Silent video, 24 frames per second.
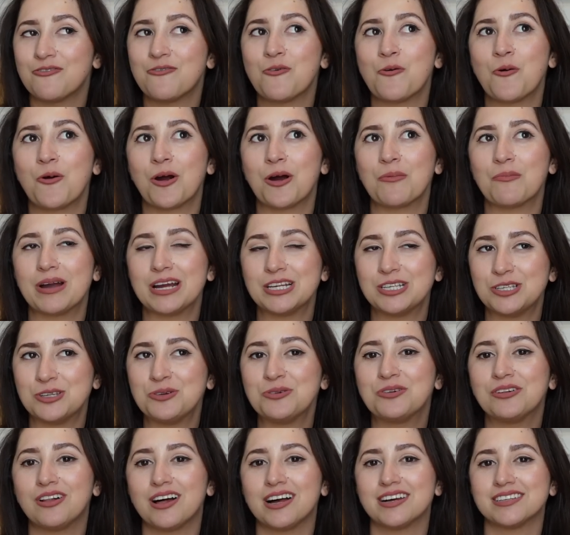for my
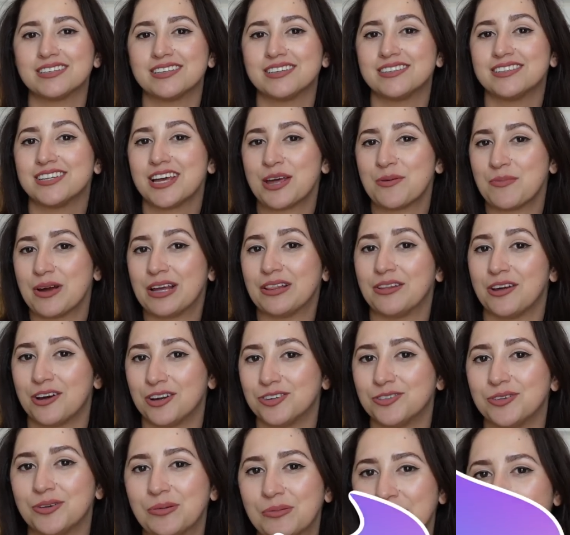two closets and my
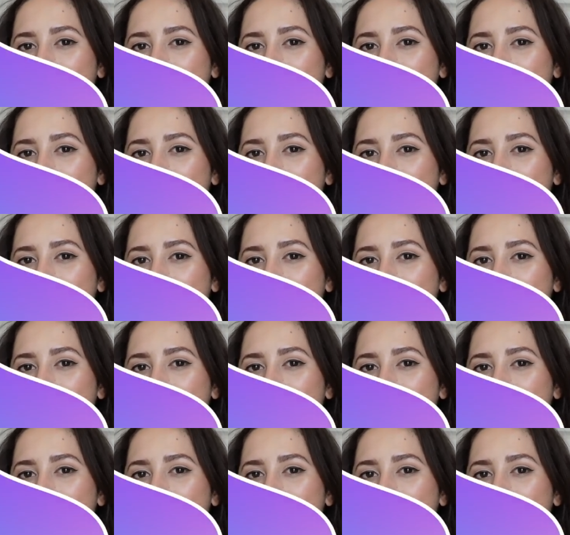laundry